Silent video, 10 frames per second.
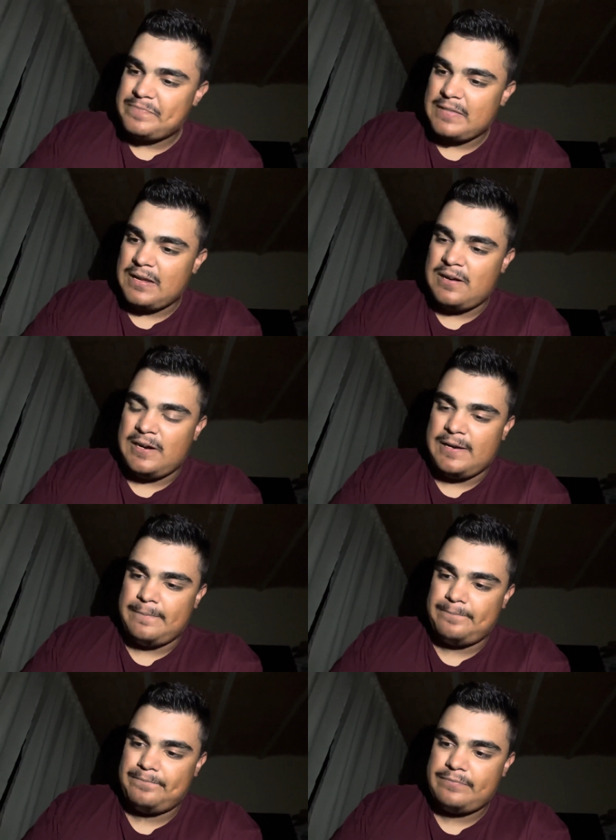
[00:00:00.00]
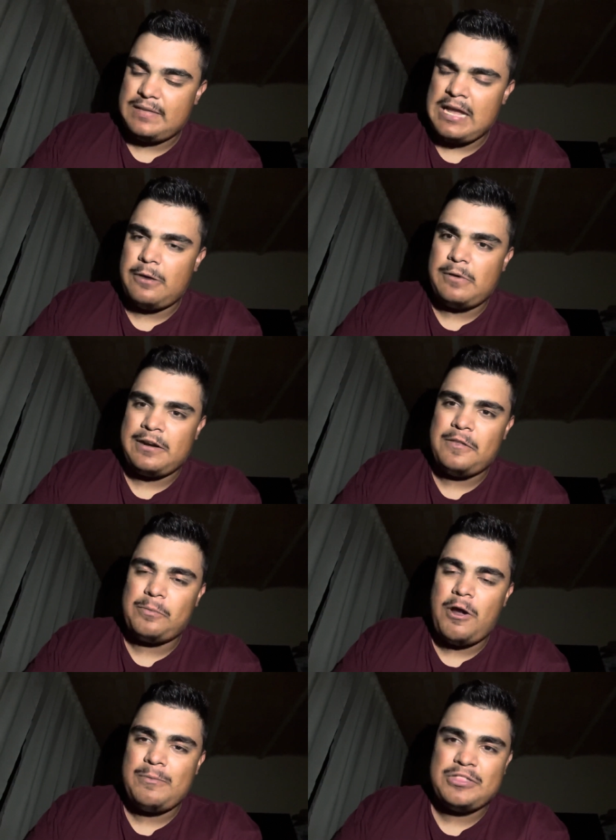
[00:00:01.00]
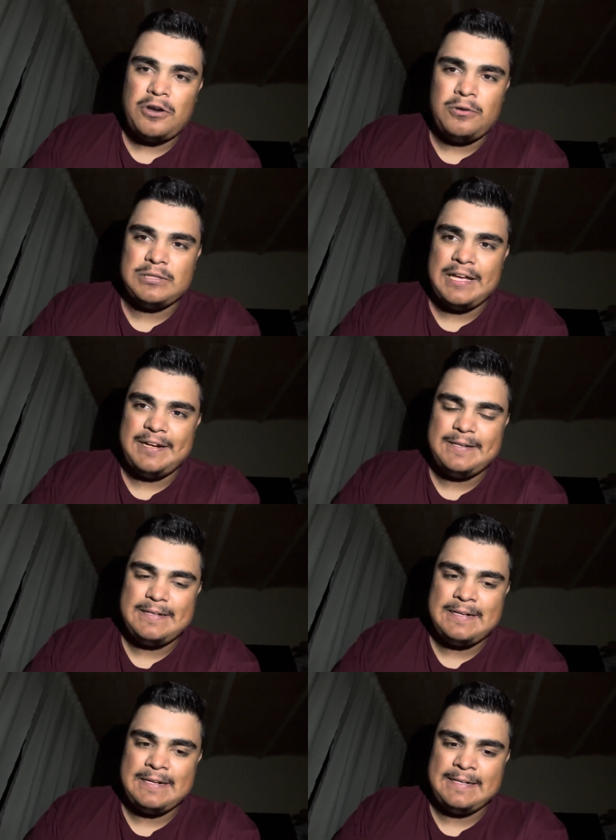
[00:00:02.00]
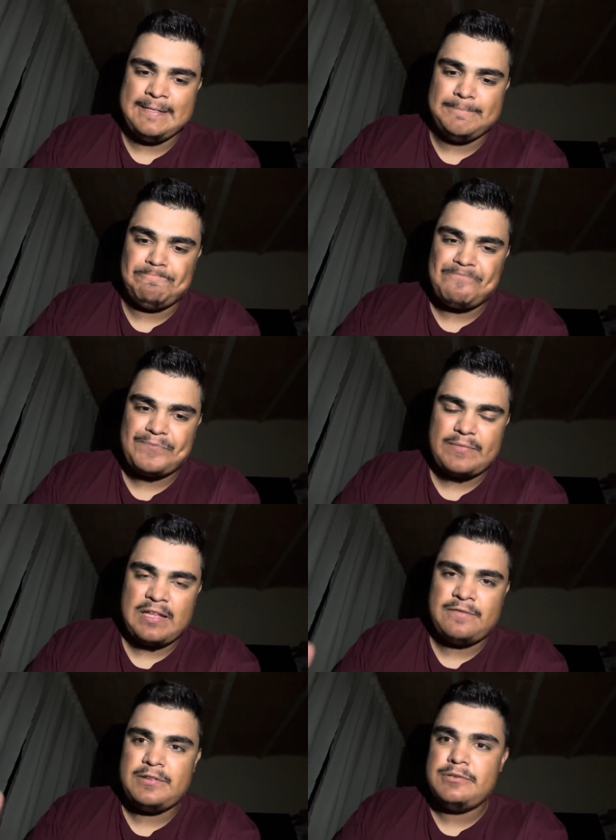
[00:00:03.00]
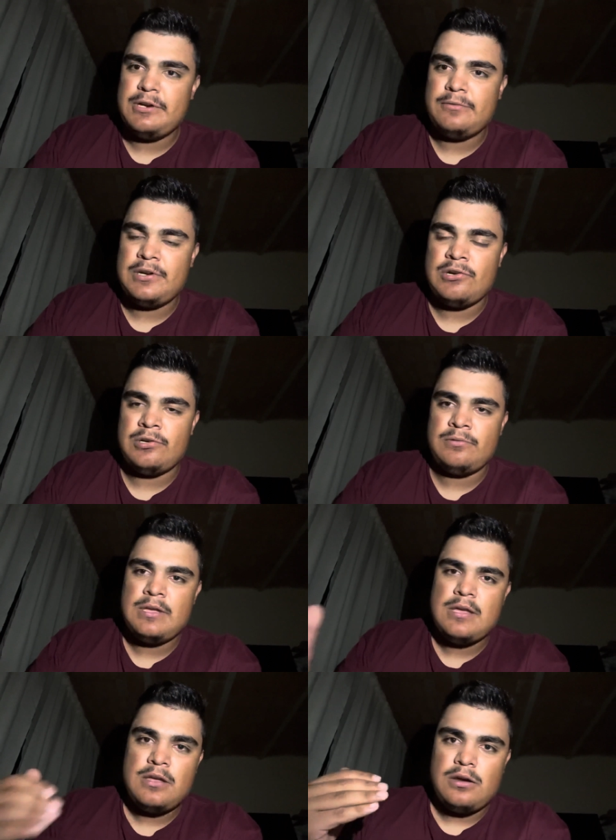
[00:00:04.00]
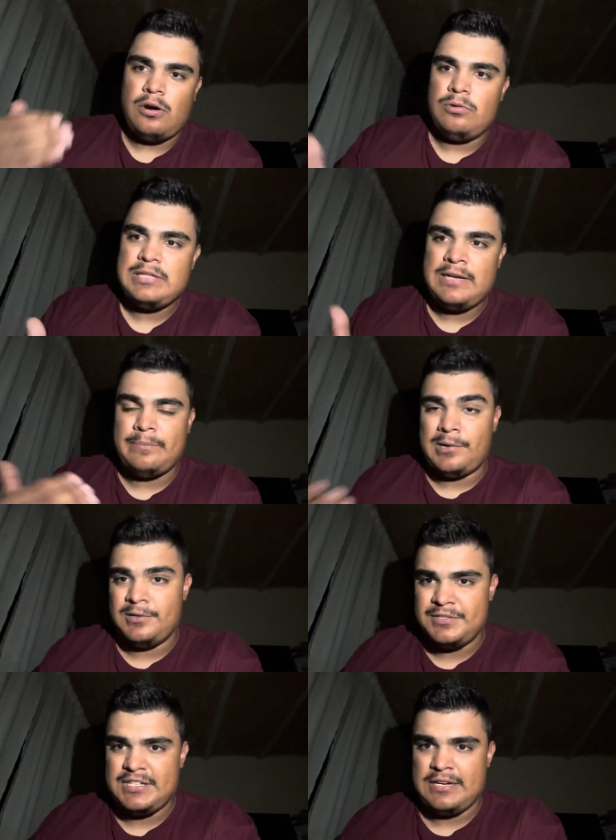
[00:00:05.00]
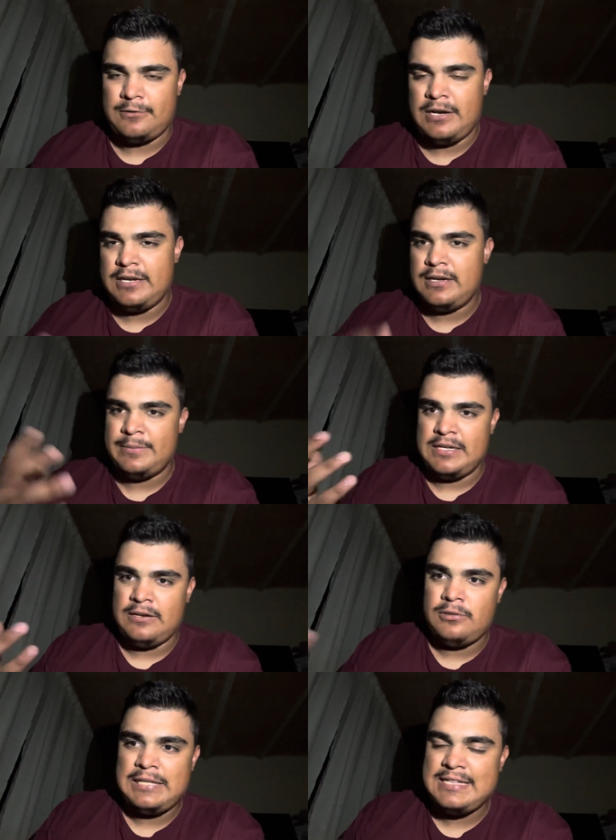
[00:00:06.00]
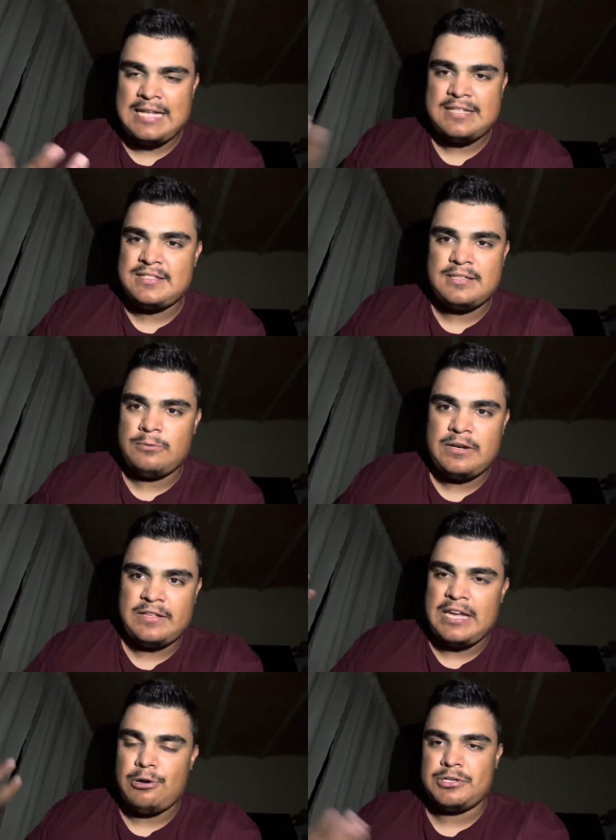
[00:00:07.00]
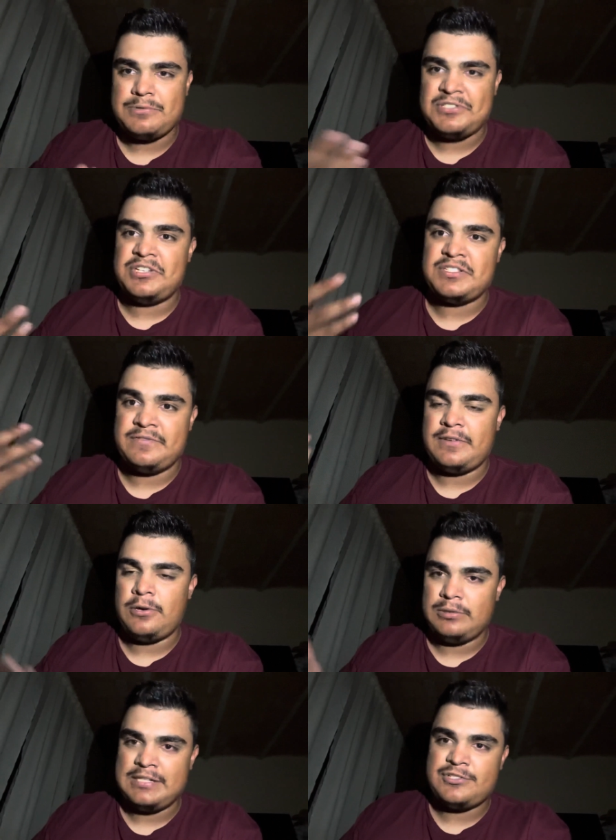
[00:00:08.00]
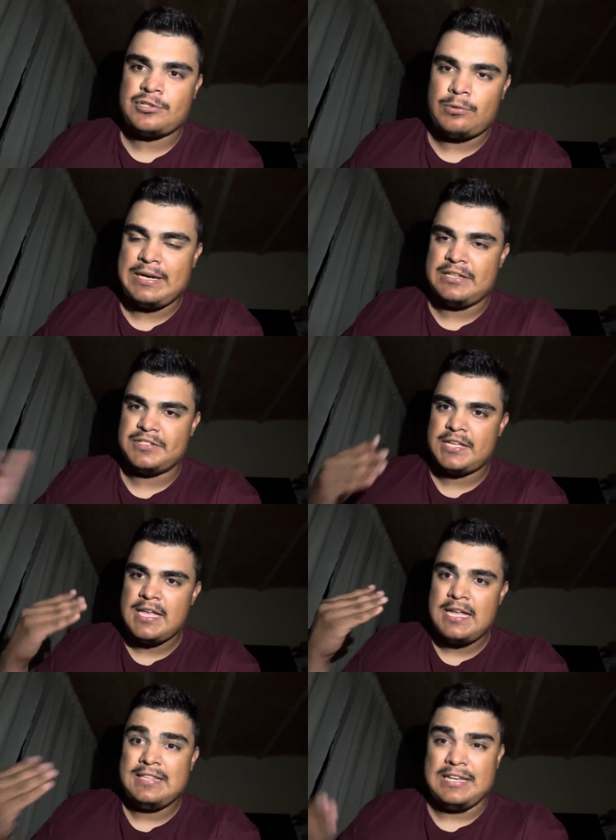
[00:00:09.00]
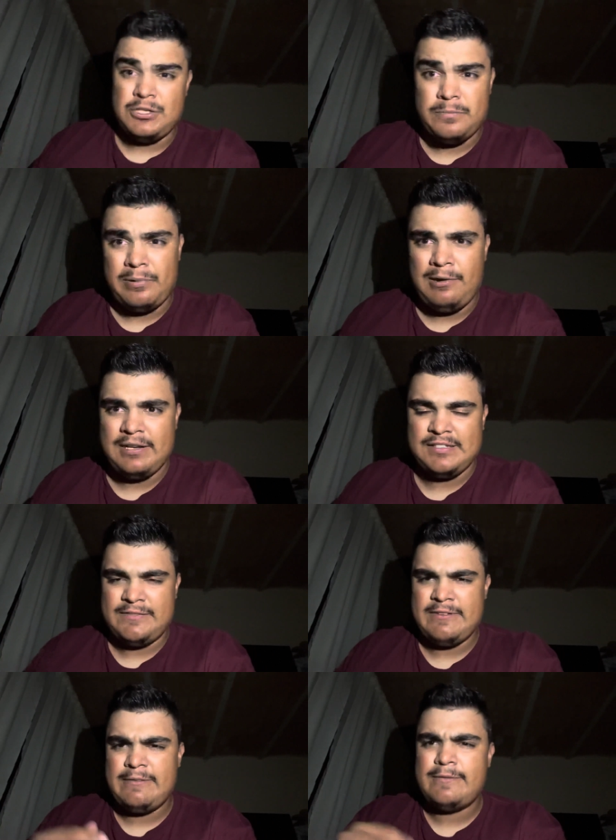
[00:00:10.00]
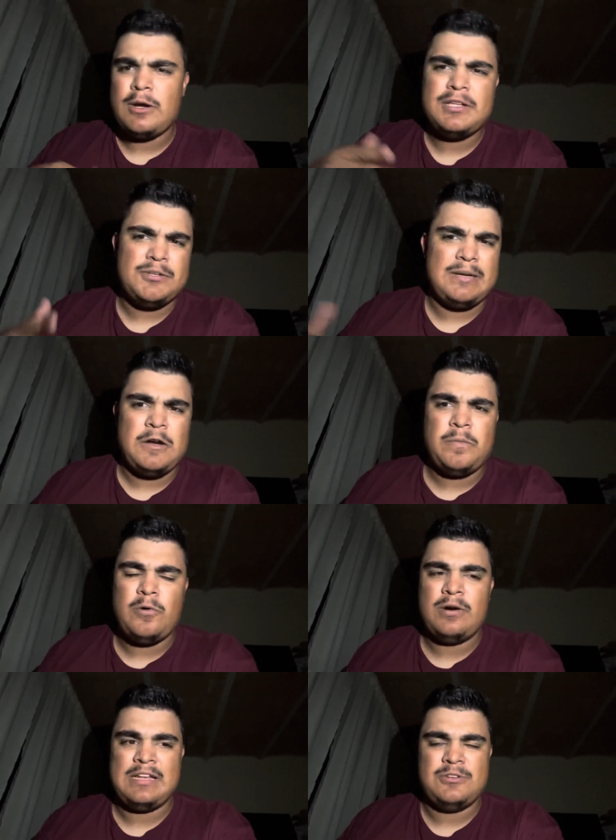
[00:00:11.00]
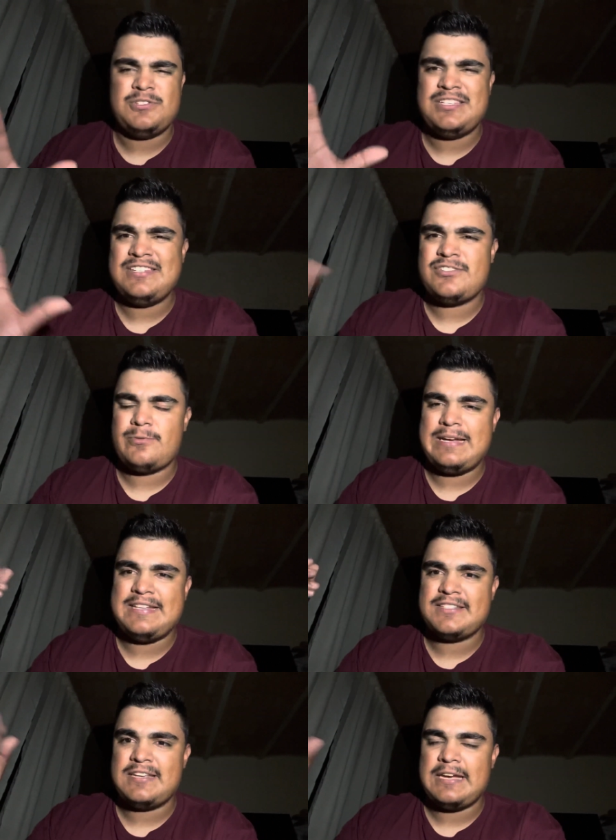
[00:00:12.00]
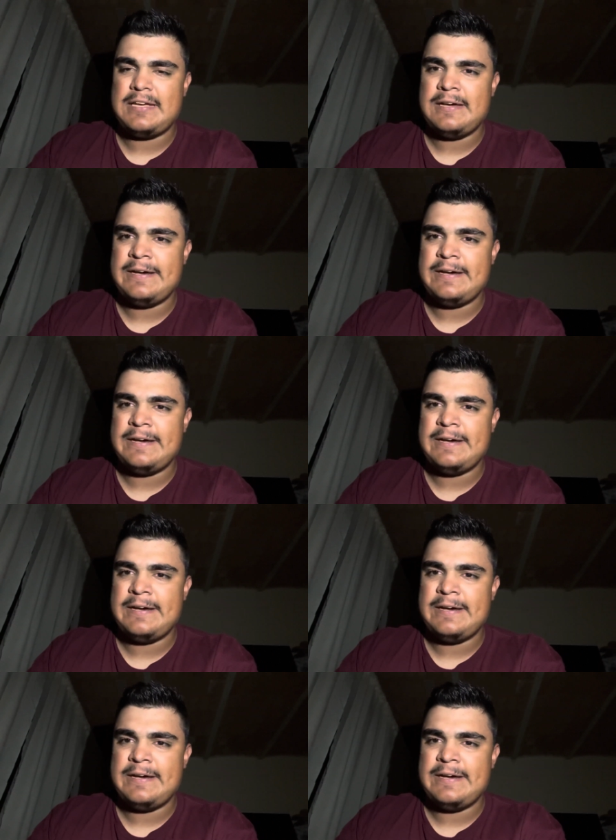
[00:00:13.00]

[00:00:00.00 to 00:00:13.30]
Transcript: Now, another problem with the OLED. If you don't know, OLED burns in, right? I mean, OLED, that's one of the characteristics of OLED screens. They do burn-ins. If you've ever gone to an airport and you see screens like